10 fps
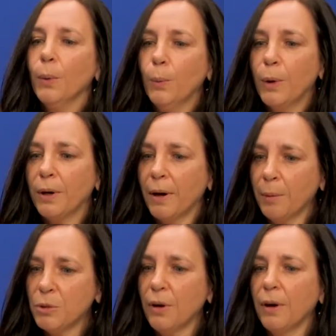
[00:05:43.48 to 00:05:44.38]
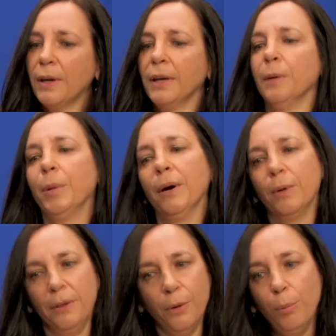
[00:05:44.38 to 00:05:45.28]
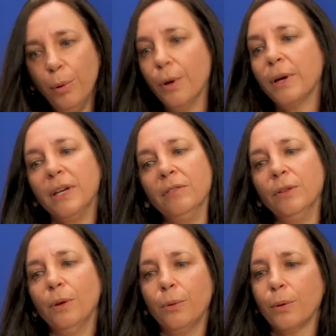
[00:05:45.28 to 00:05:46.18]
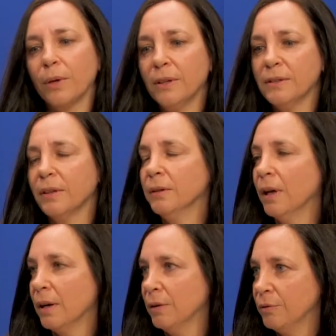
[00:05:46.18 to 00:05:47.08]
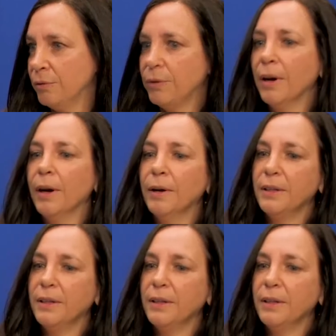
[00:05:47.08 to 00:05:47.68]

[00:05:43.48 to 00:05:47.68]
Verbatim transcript: What I'm talking about in the book, even though there is a lot of uh,